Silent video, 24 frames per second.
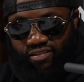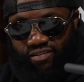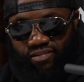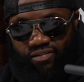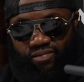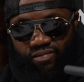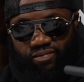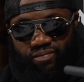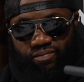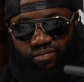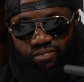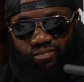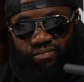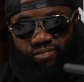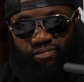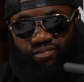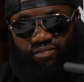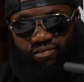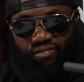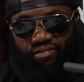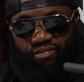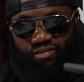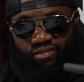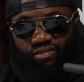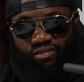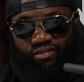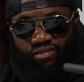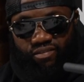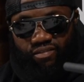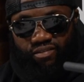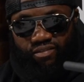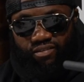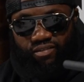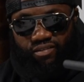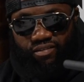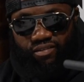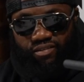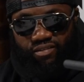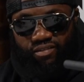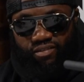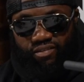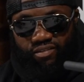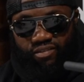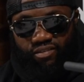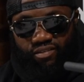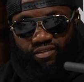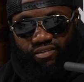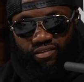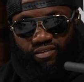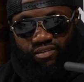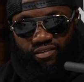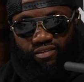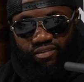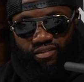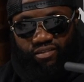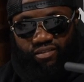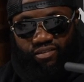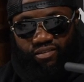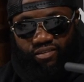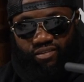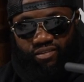[no speech]